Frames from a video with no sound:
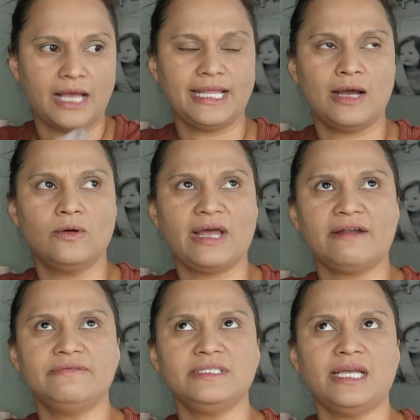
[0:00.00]
Now,
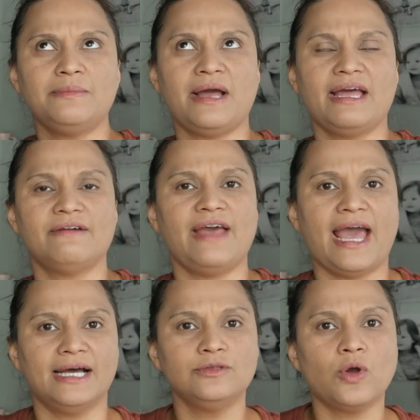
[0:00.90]
every time I have
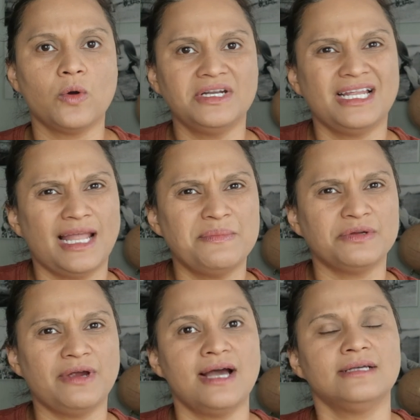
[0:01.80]
had coconut
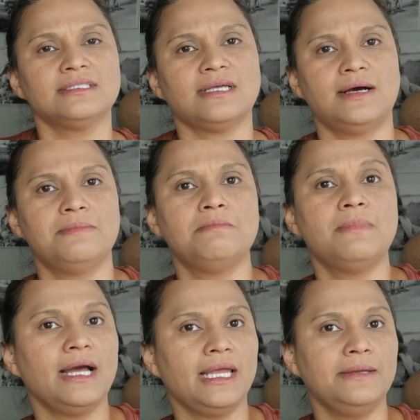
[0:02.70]
lemongrass, um,
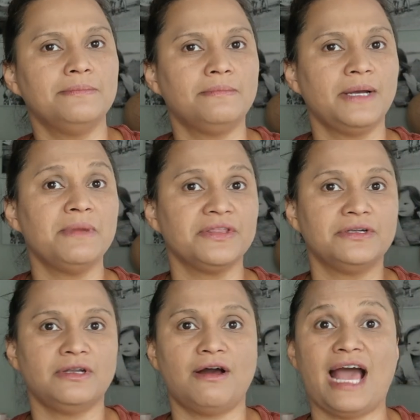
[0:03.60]
my, my
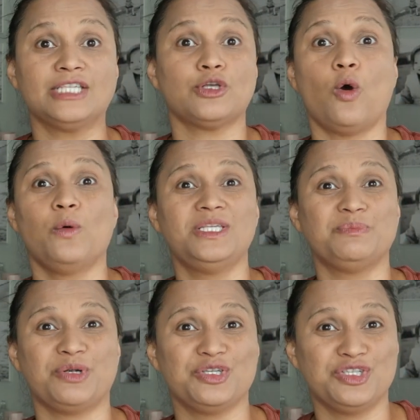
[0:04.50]
mother-in-law has always
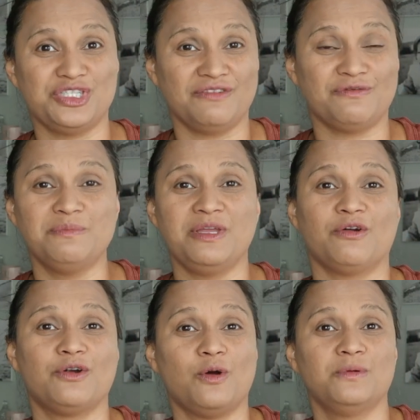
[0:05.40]
purchased it from me,
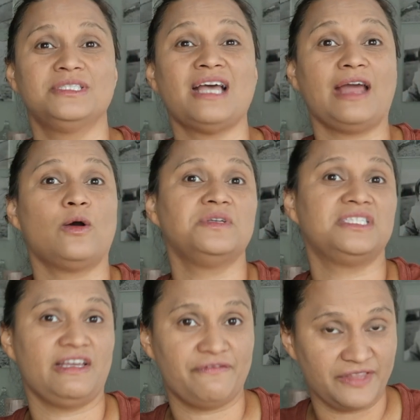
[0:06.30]
or always I always
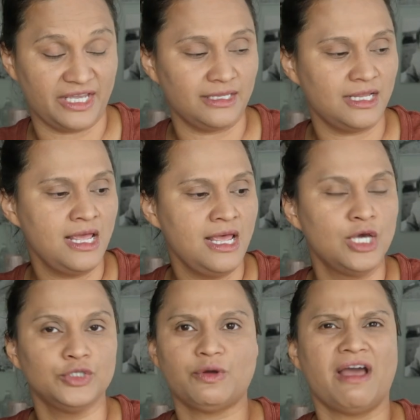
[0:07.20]
gift it.
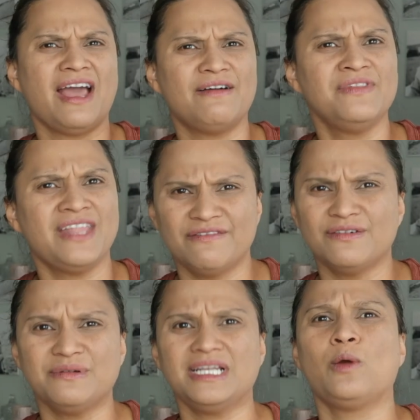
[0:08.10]
So I have
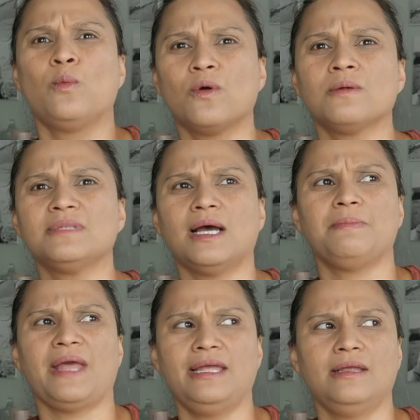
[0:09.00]
never really warmed
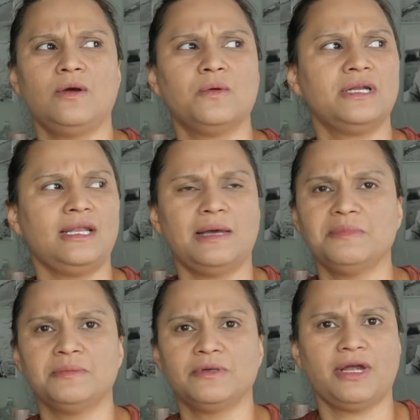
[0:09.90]
up a coconut
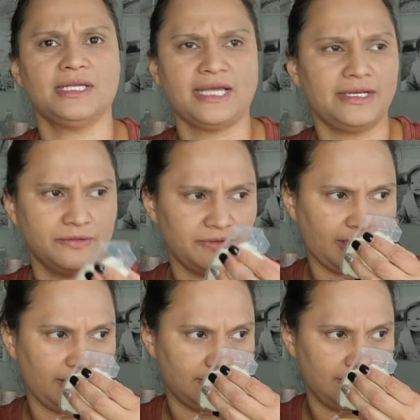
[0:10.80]
lemongrass, I don't
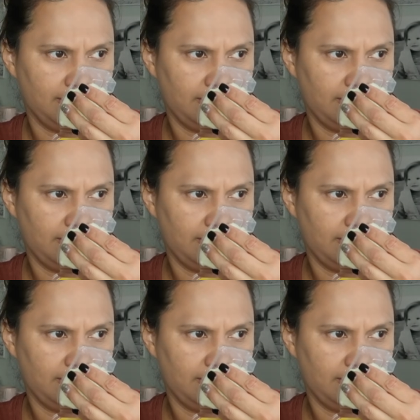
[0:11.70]
think.